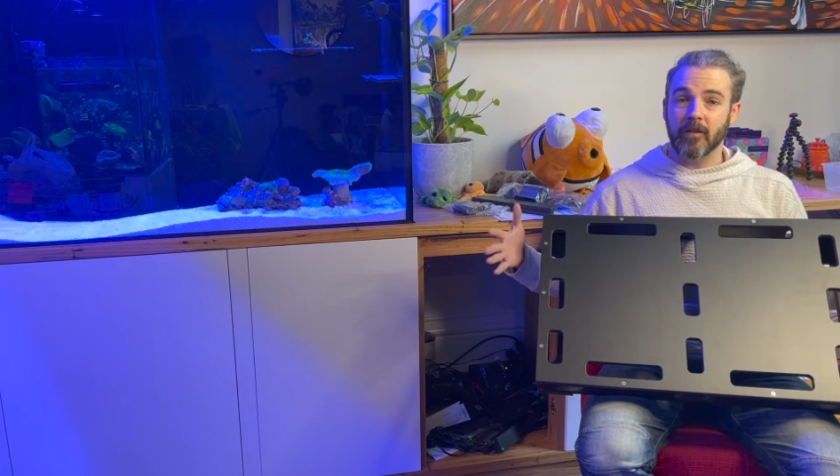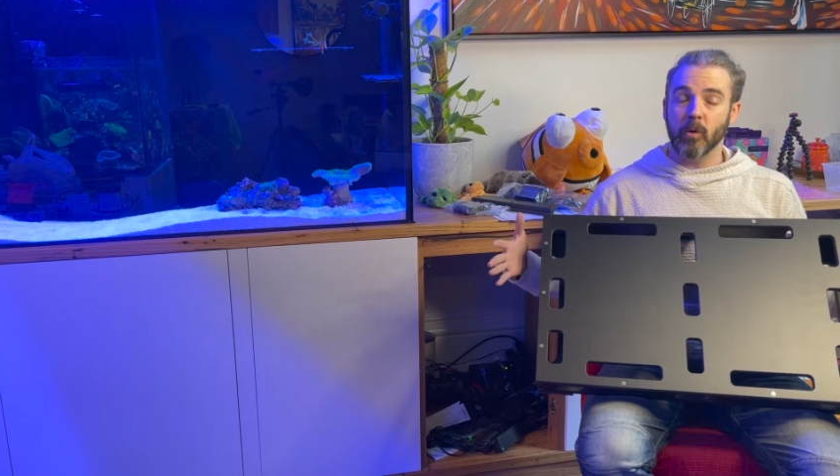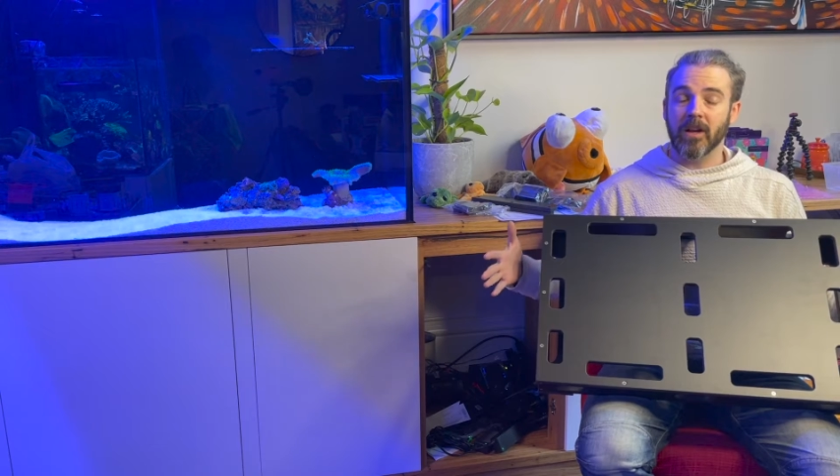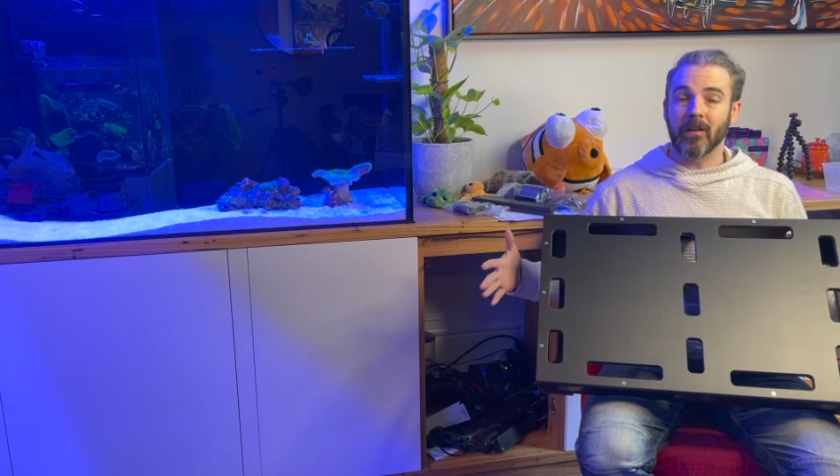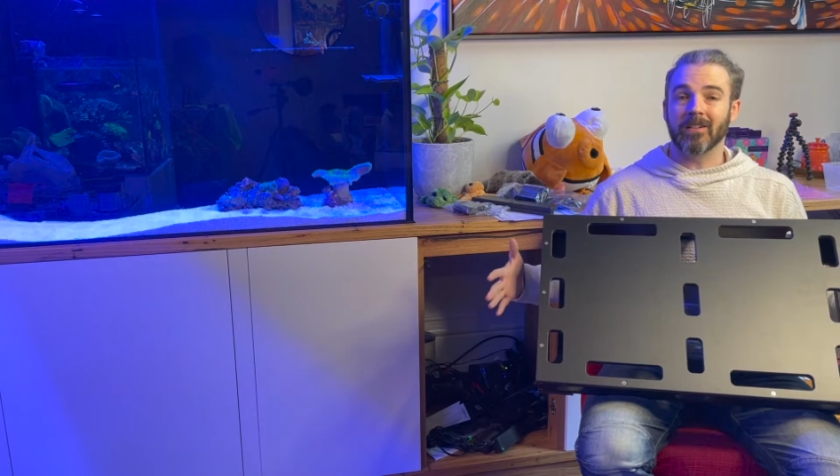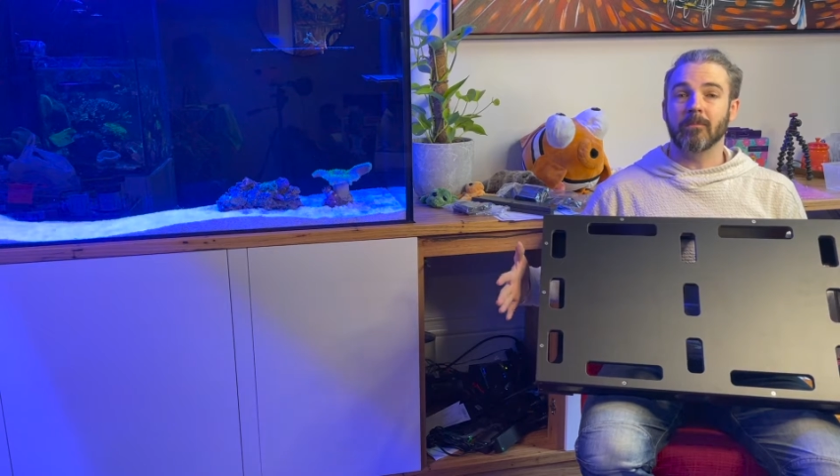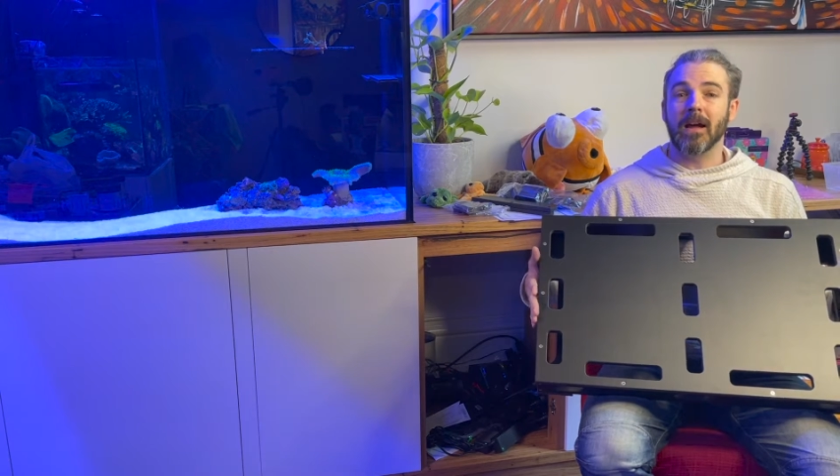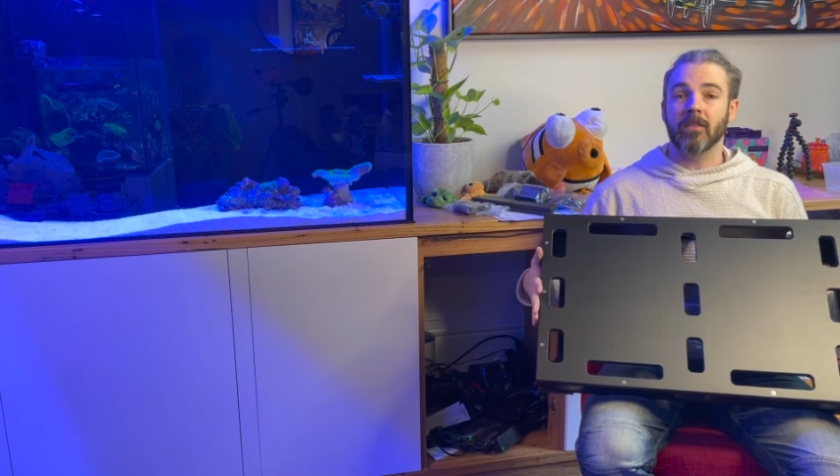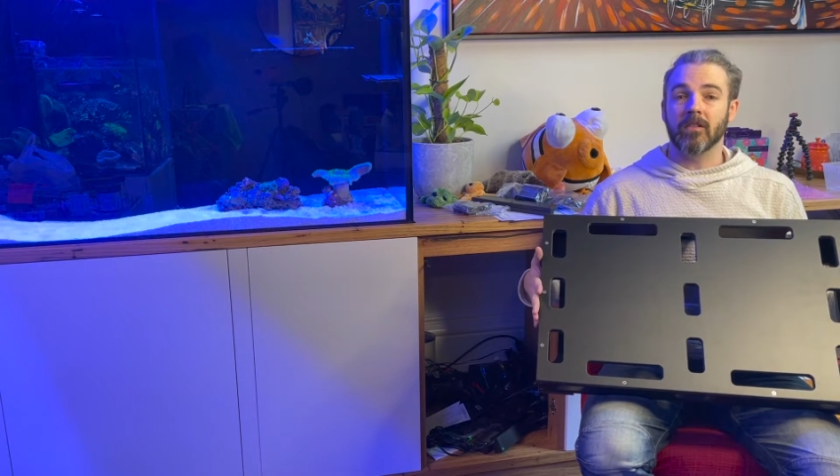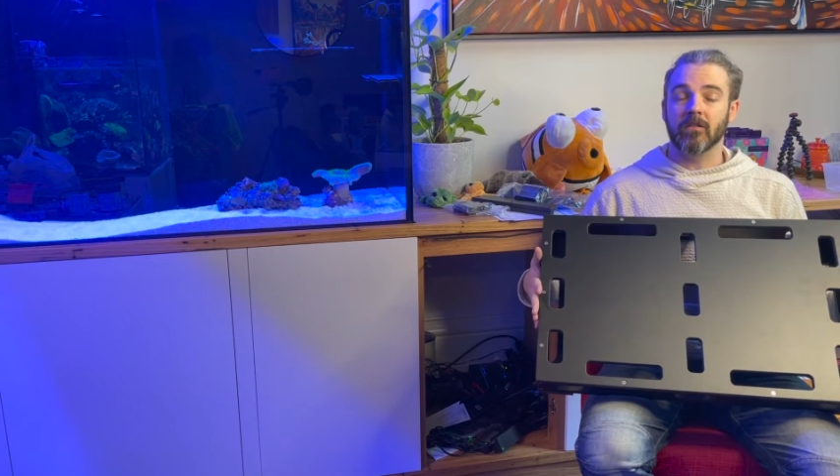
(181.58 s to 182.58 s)
you were going to
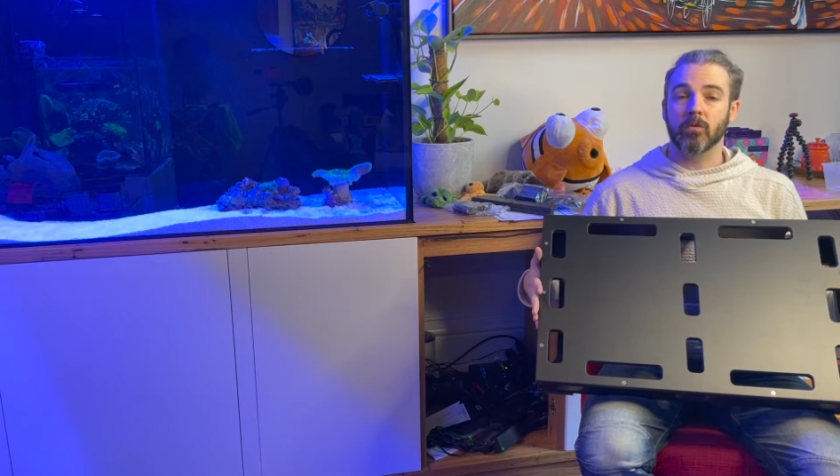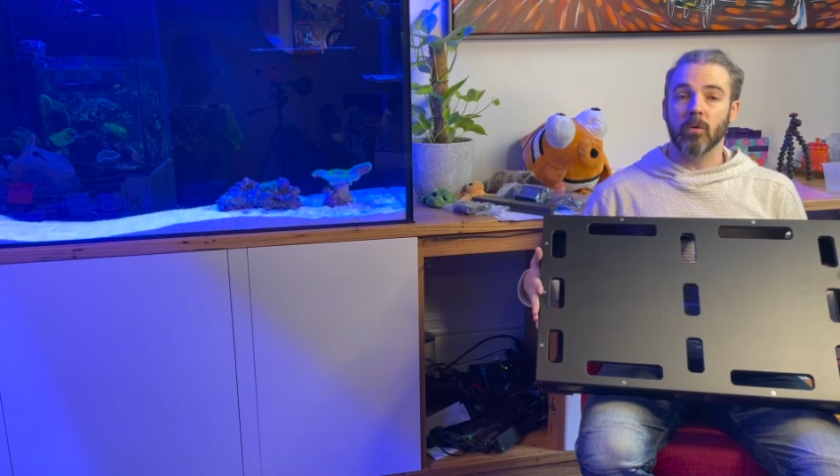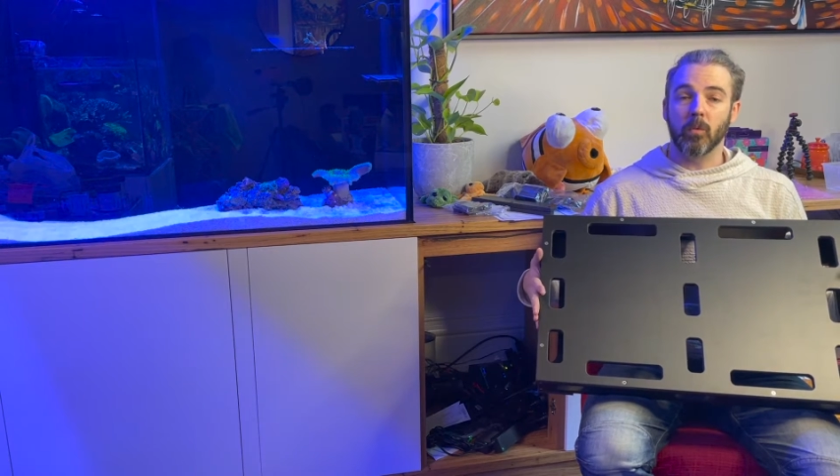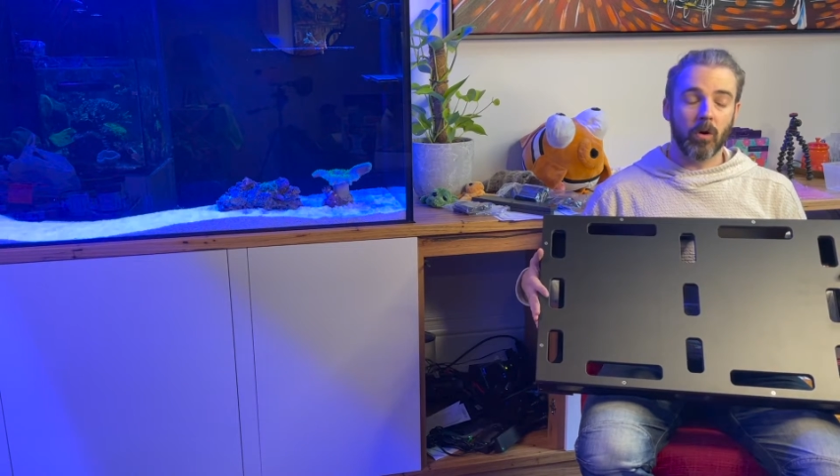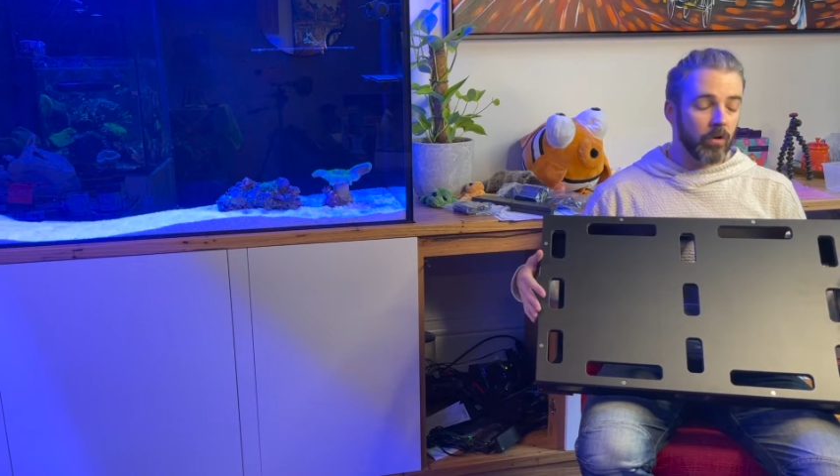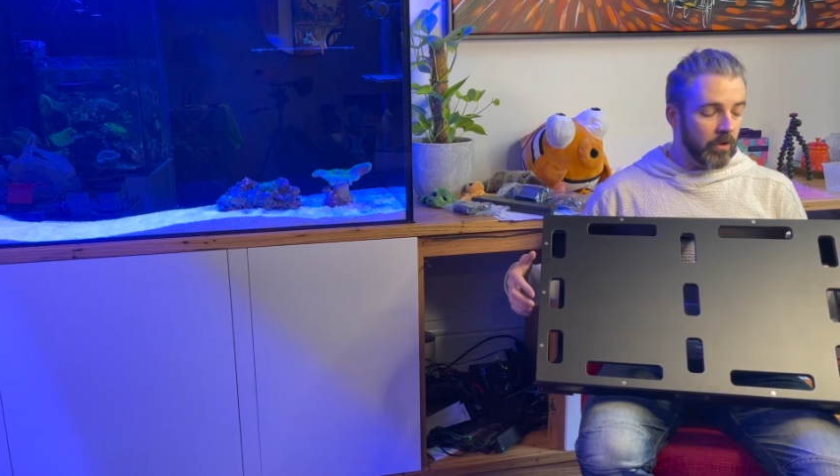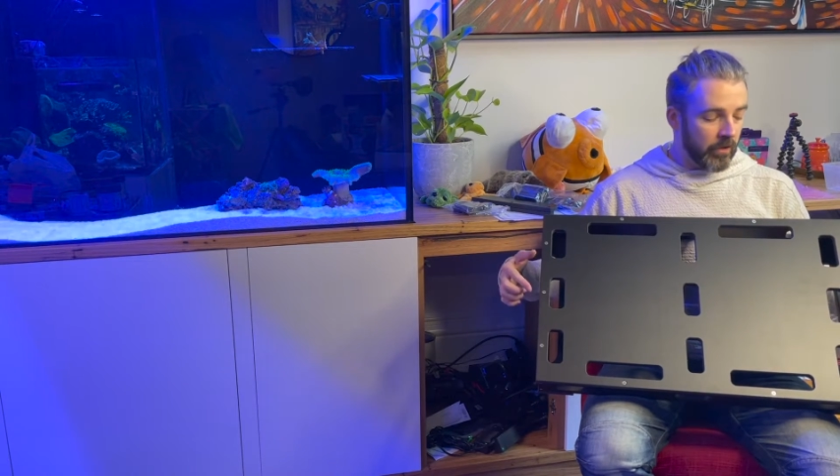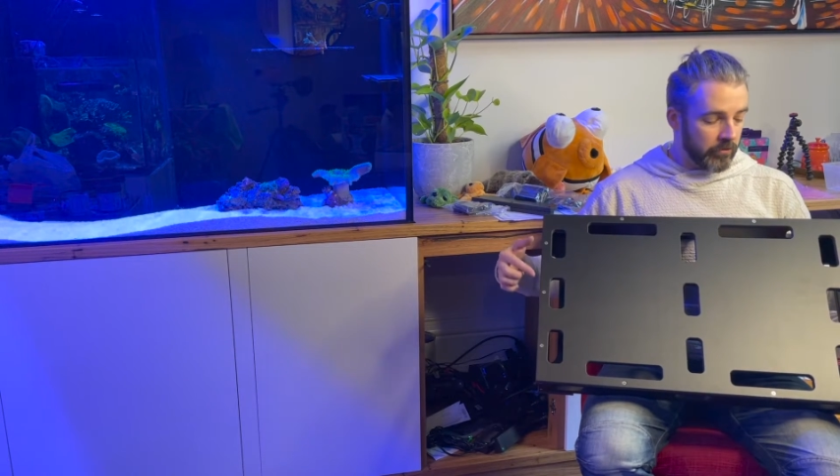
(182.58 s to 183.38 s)
mount this to a wall,